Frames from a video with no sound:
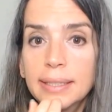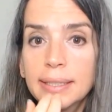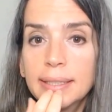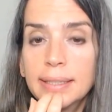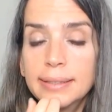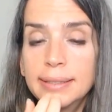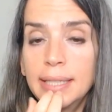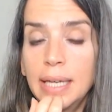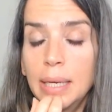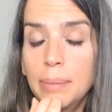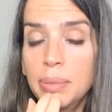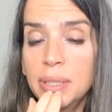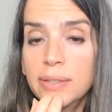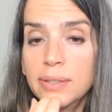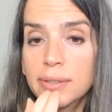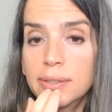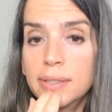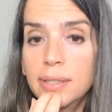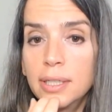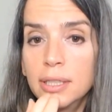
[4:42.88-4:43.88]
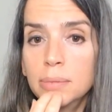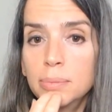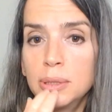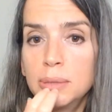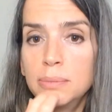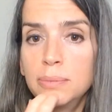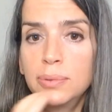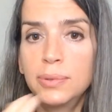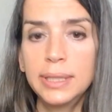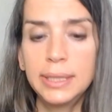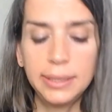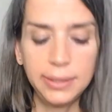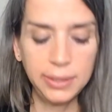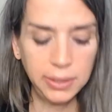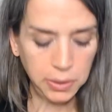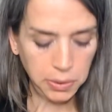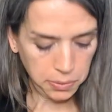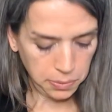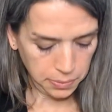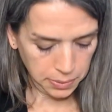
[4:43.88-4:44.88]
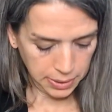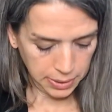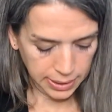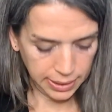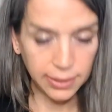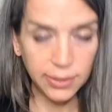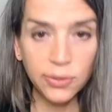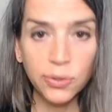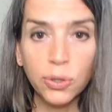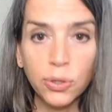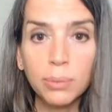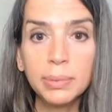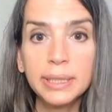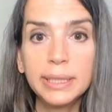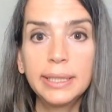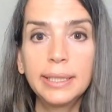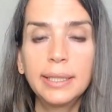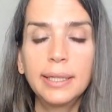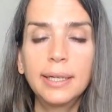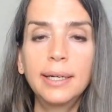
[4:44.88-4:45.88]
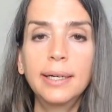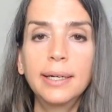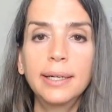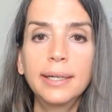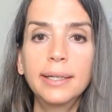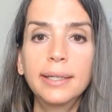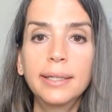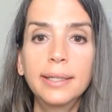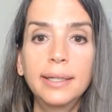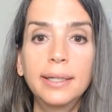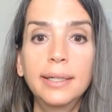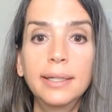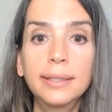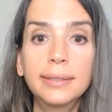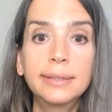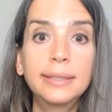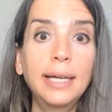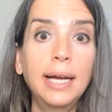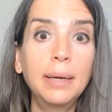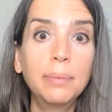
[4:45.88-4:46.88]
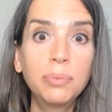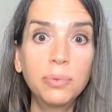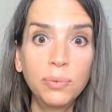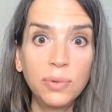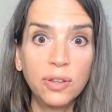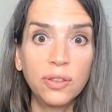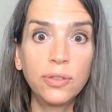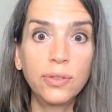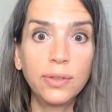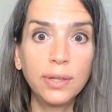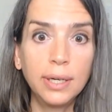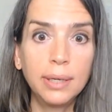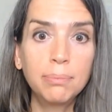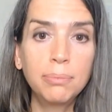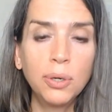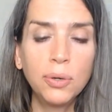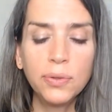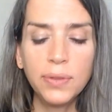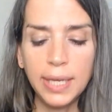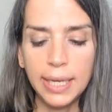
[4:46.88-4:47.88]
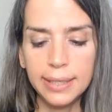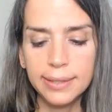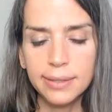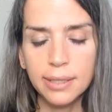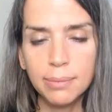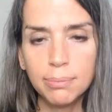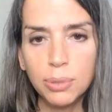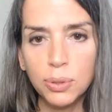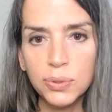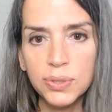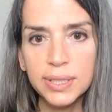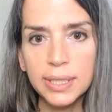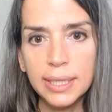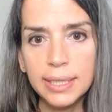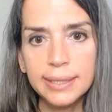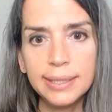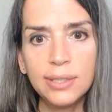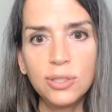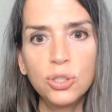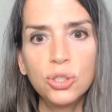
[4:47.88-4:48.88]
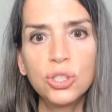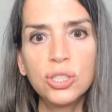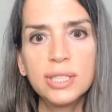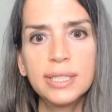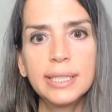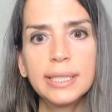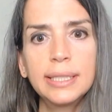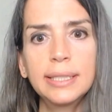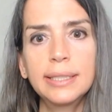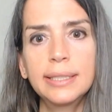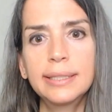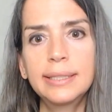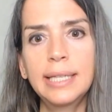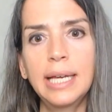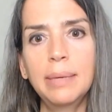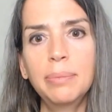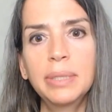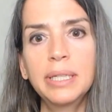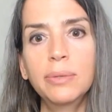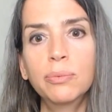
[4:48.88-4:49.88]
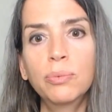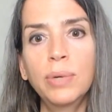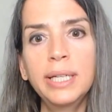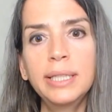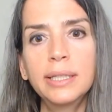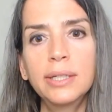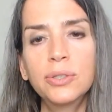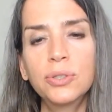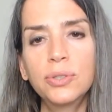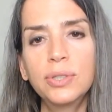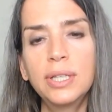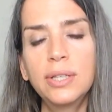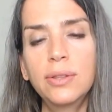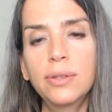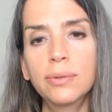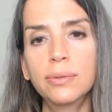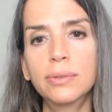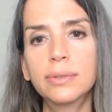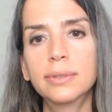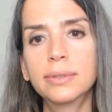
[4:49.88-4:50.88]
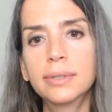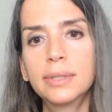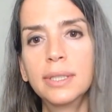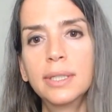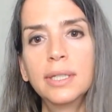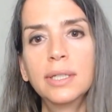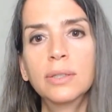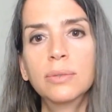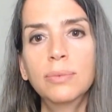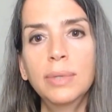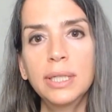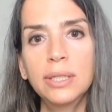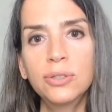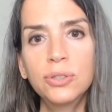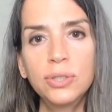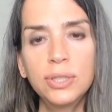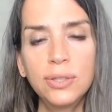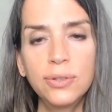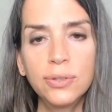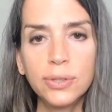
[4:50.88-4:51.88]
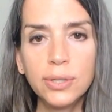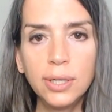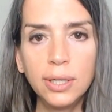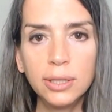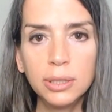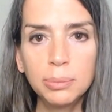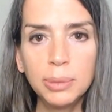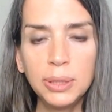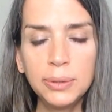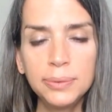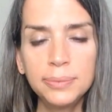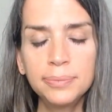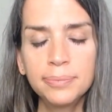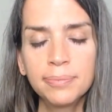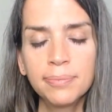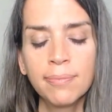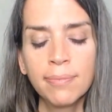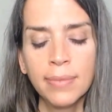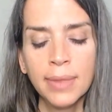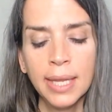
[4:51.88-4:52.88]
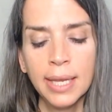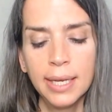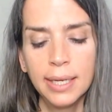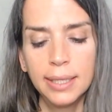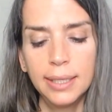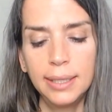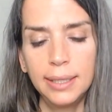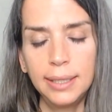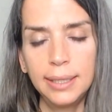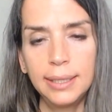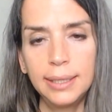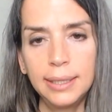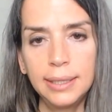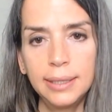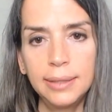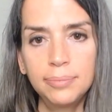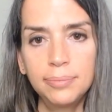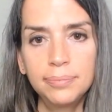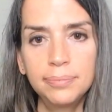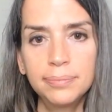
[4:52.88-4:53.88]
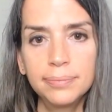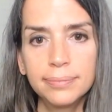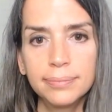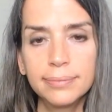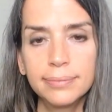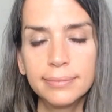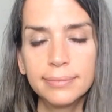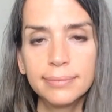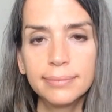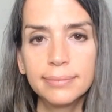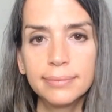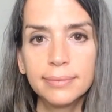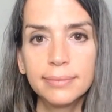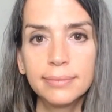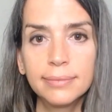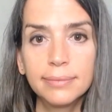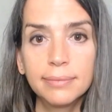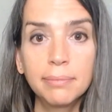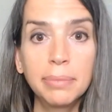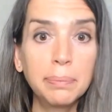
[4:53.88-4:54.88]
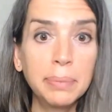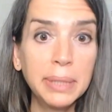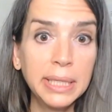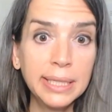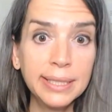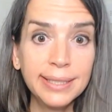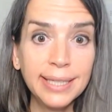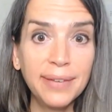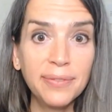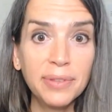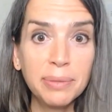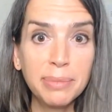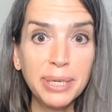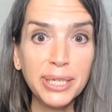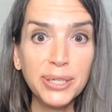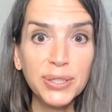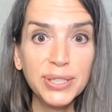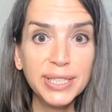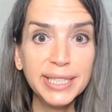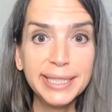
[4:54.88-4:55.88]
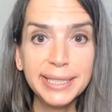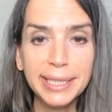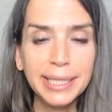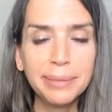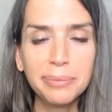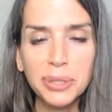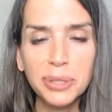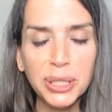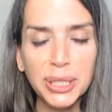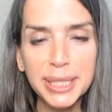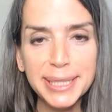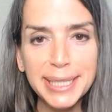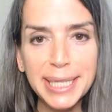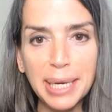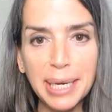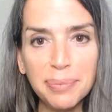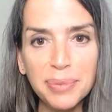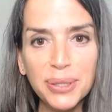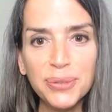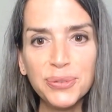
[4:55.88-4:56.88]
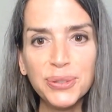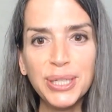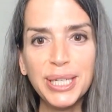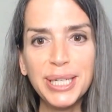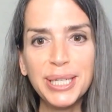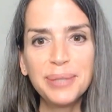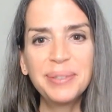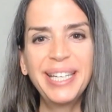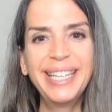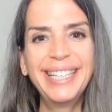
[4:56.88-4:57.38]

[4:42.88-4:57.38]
Tapping on the collarbone point. So normally I tap with both hands on both sides, and you're just like tapping right underneath your collarbone. But because I have the mic on this side, I'm not going to tap there for now.